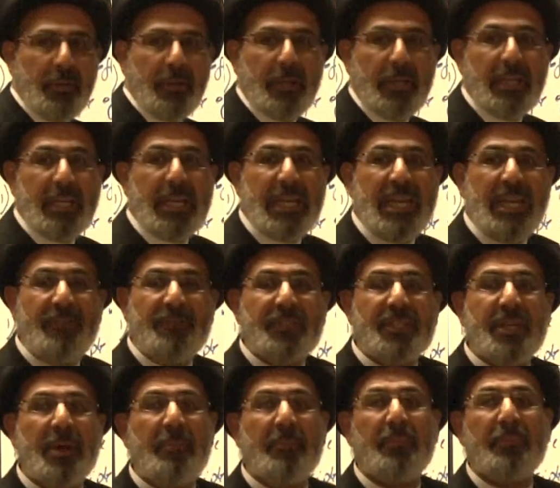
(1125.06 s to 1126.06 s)
Leave
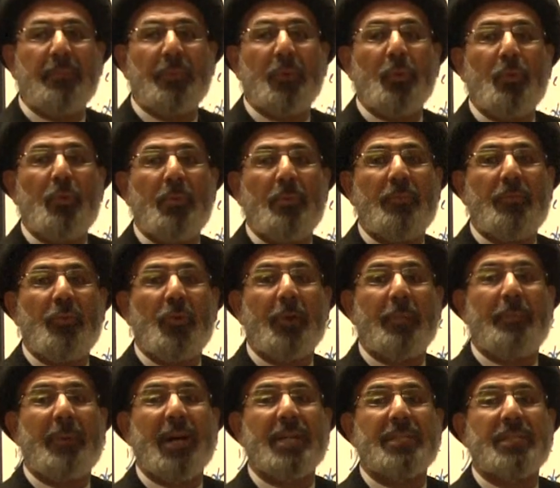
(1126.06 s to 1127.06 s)
some room for
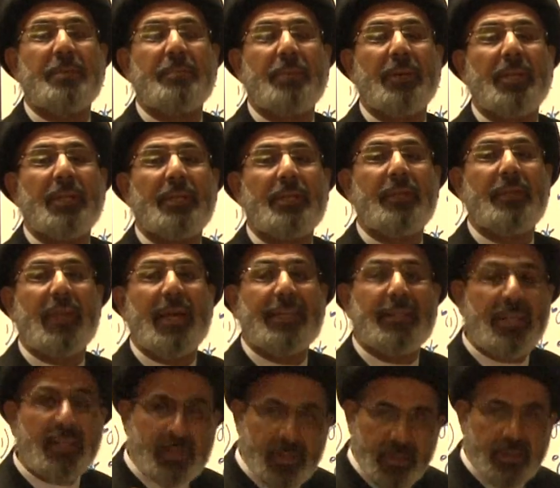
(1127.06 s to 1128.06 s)
possibility that
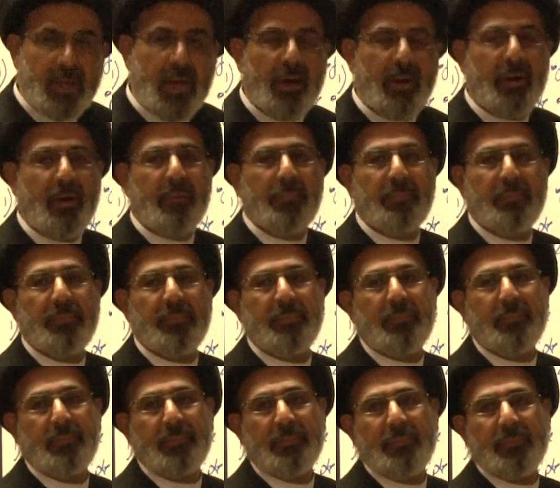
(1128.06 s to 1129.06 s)
it is haram.
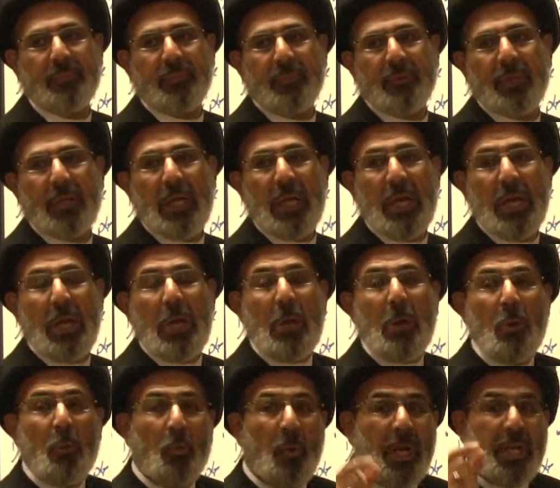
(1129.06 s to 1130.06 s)

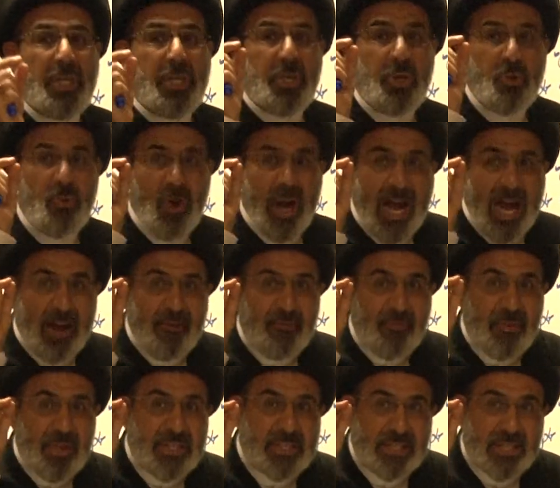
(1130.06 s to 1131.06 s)
When you
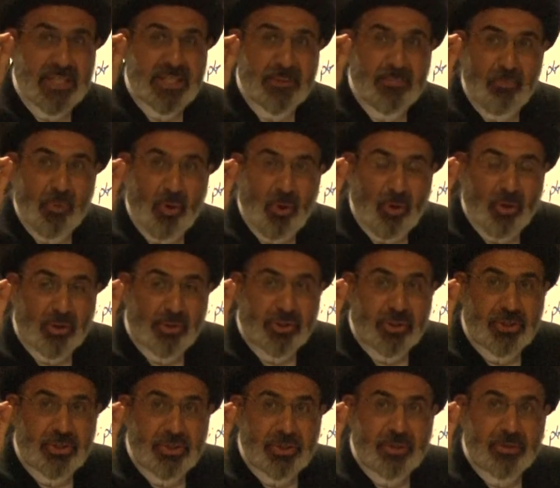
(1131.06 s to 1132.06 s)
have this small
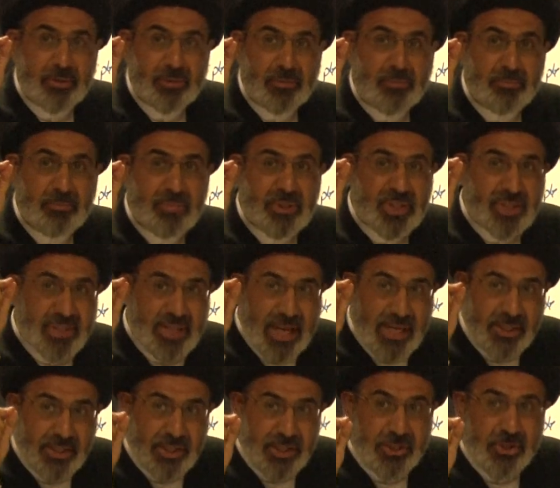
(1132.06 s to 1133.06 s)

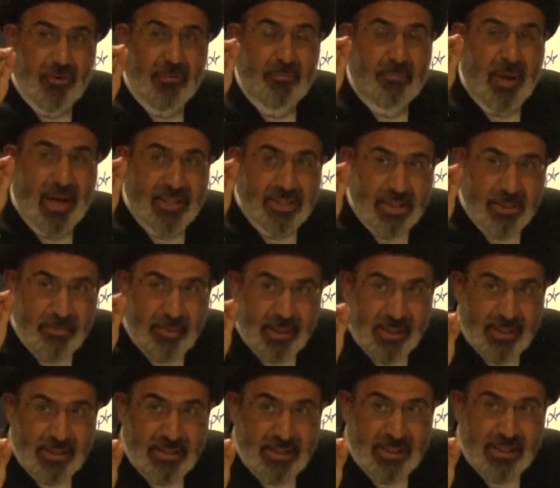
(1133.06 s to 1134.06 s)
percentage of
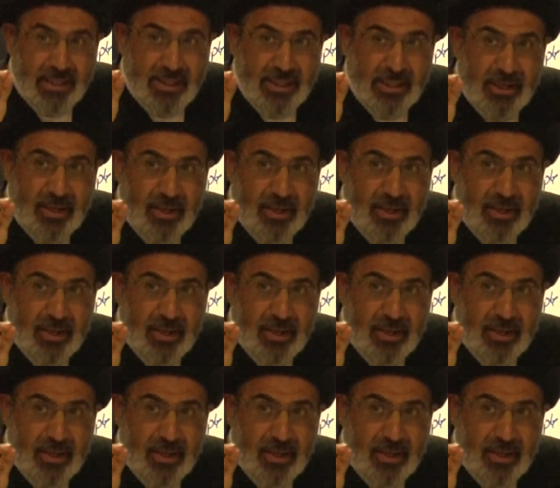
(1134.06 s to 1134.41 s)
possibility,